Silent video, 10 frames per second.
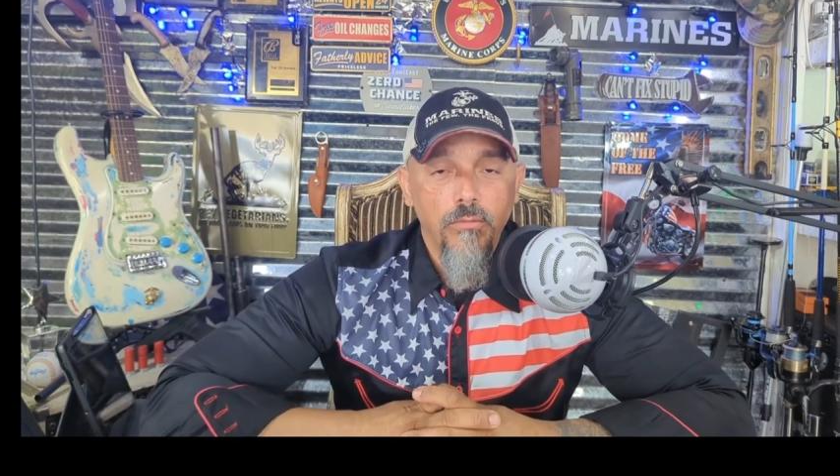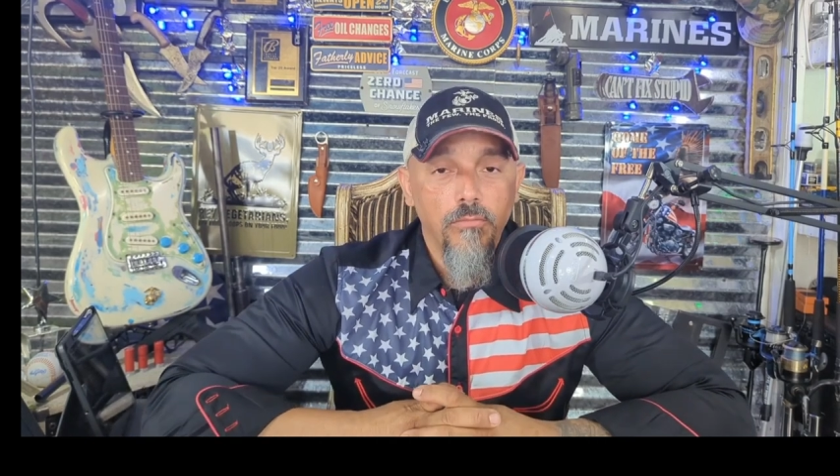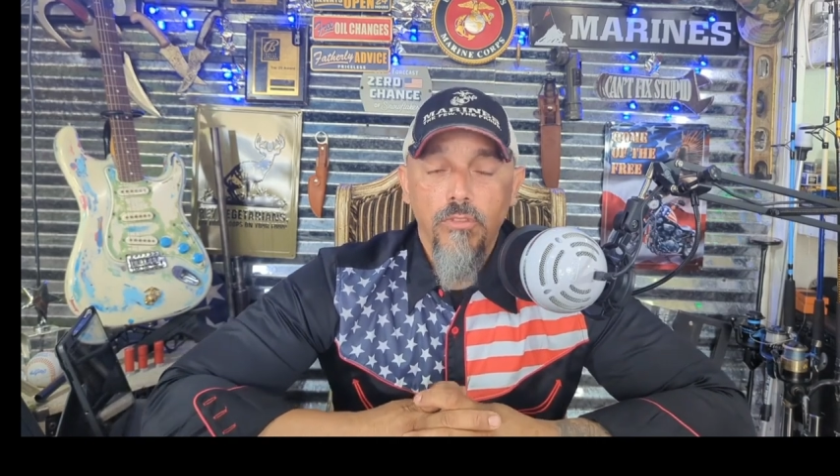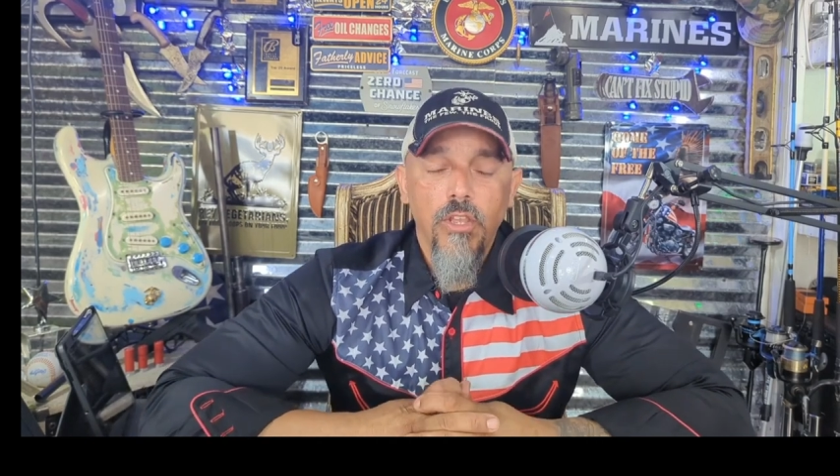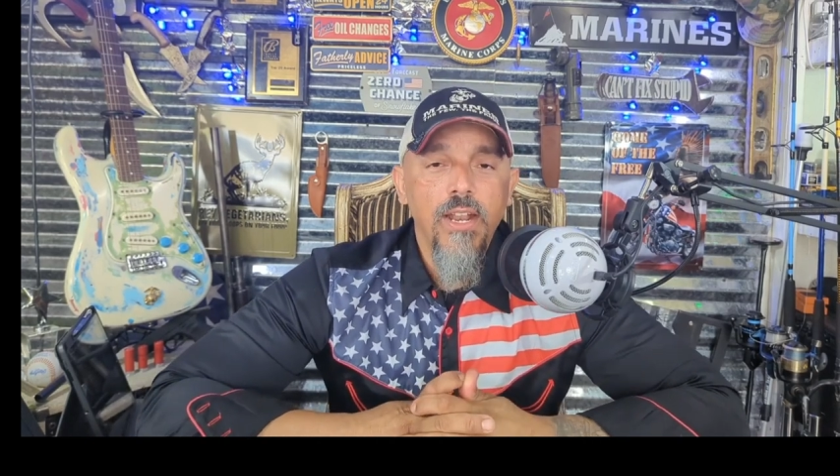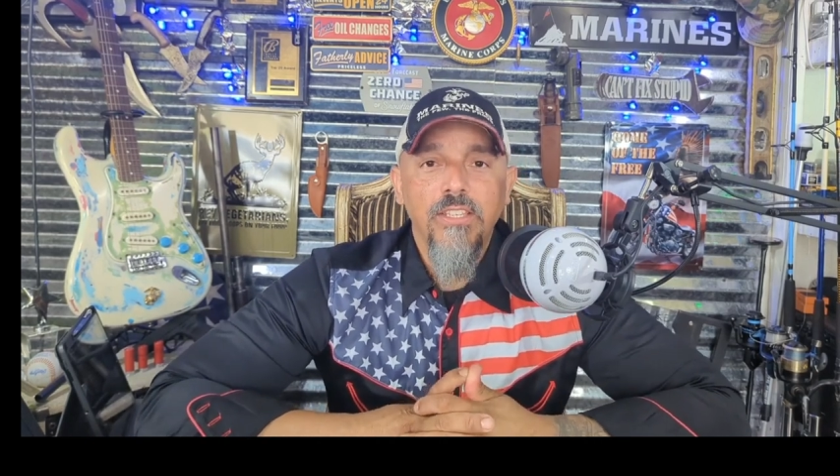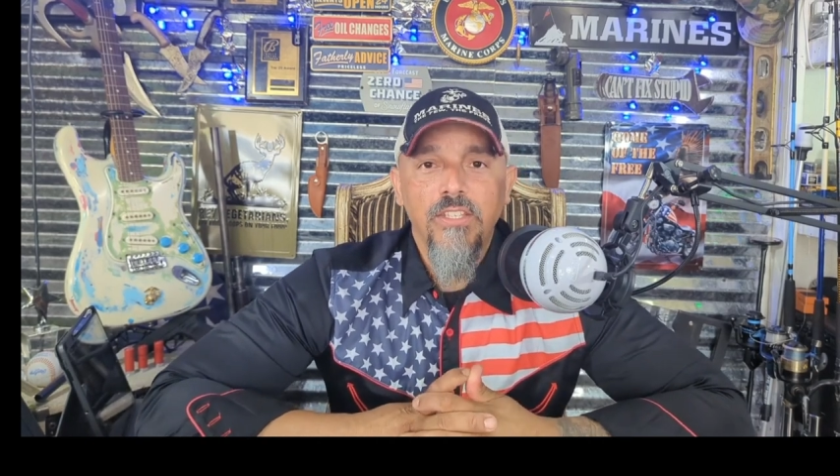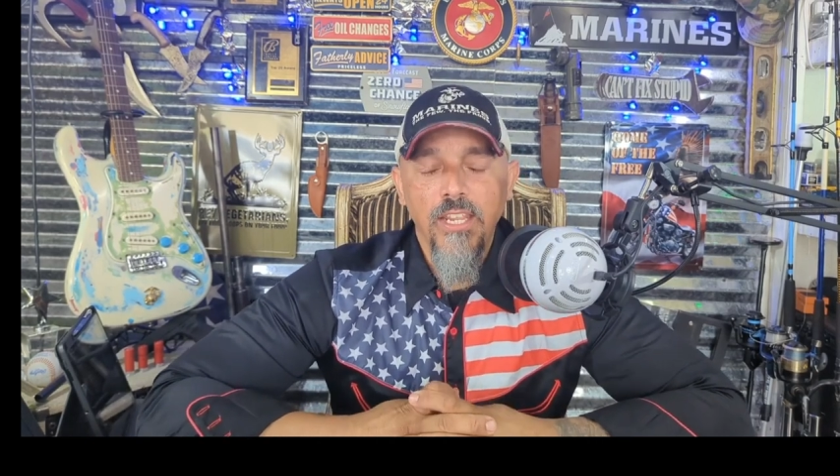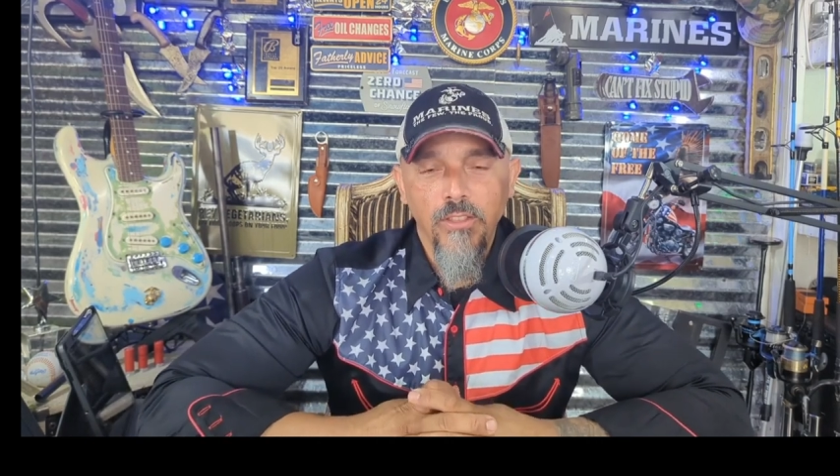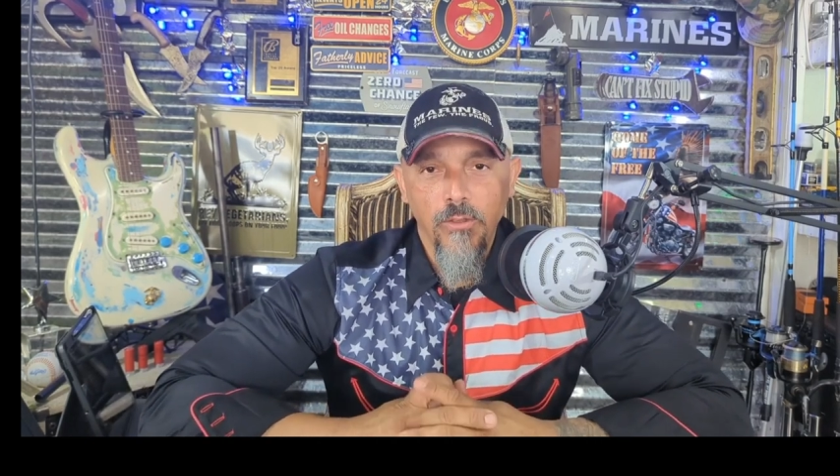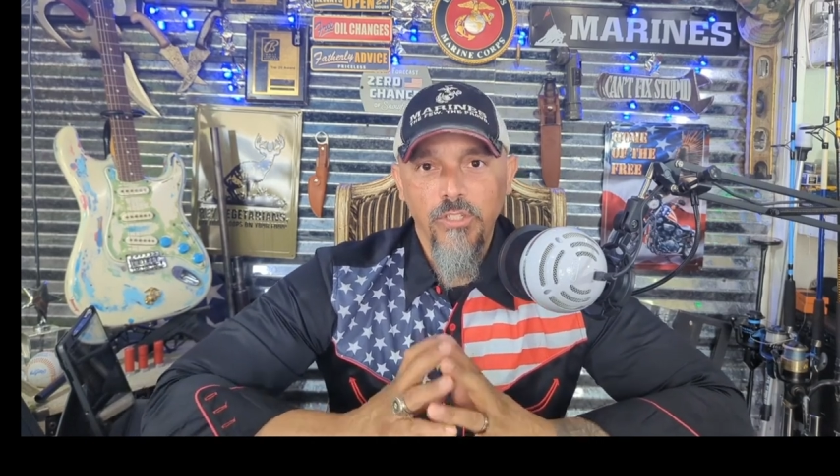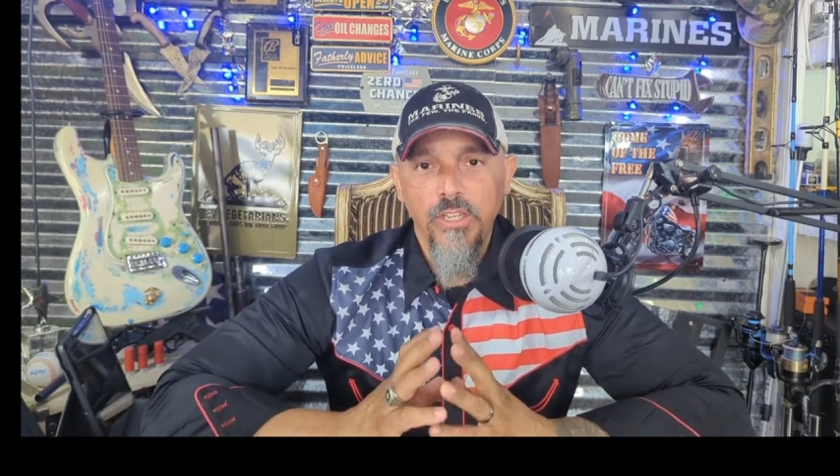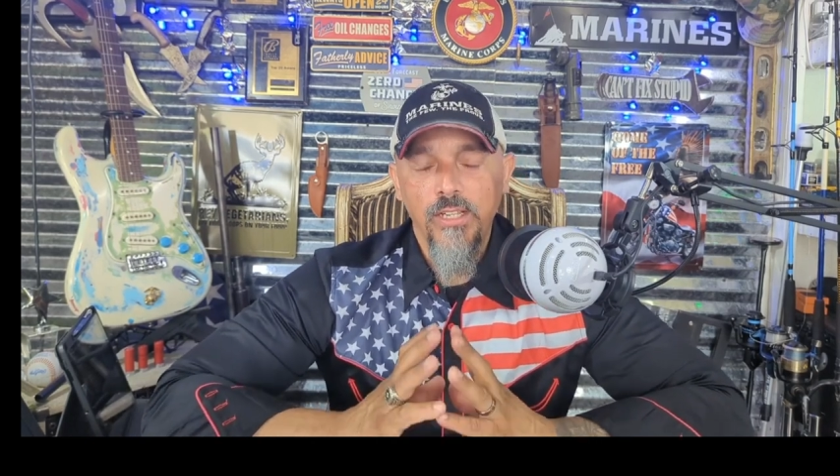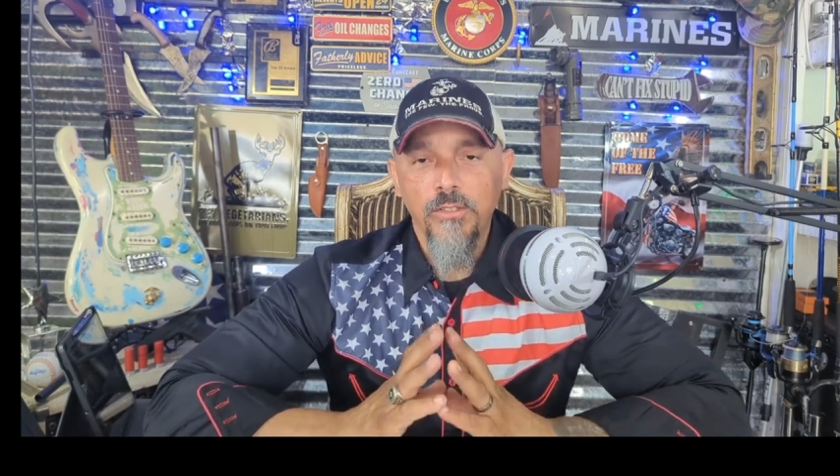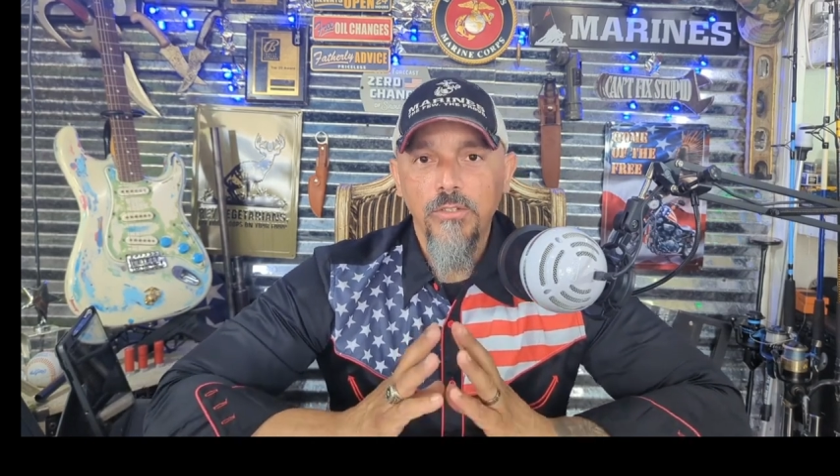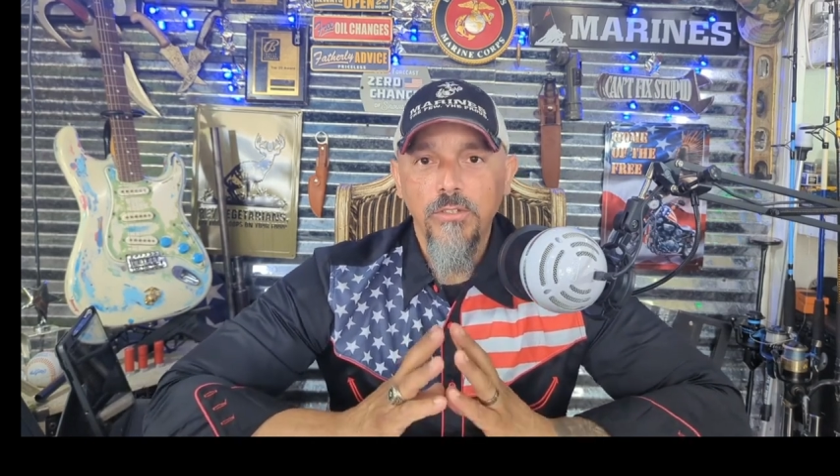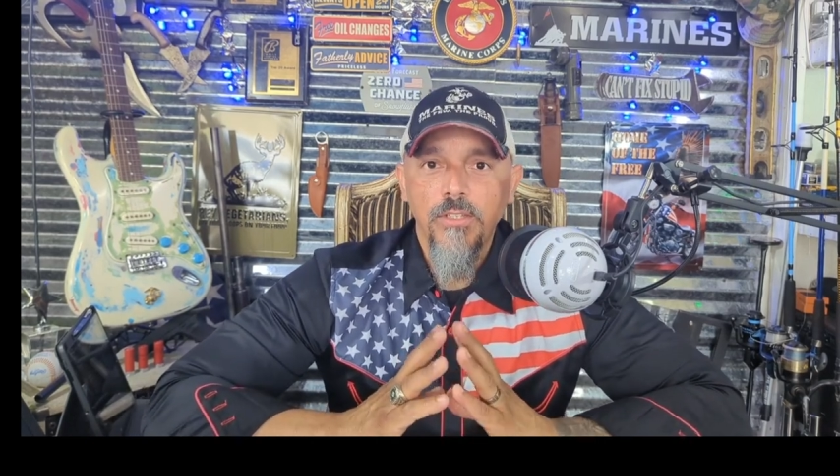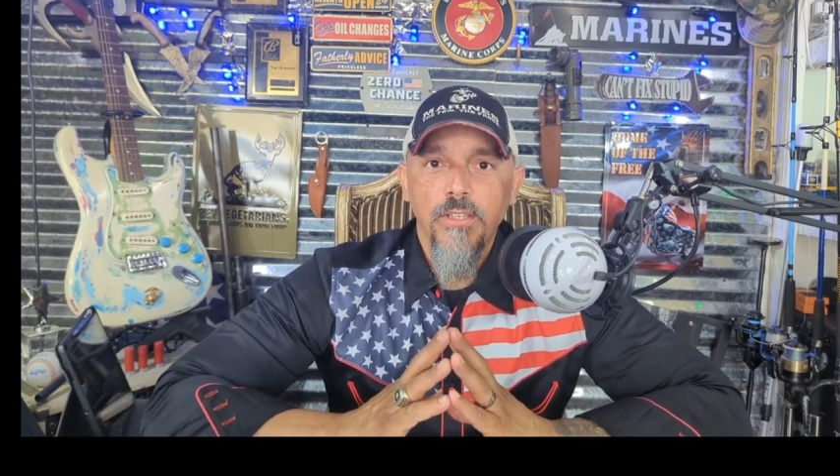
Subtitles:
they're not staying in those shelters.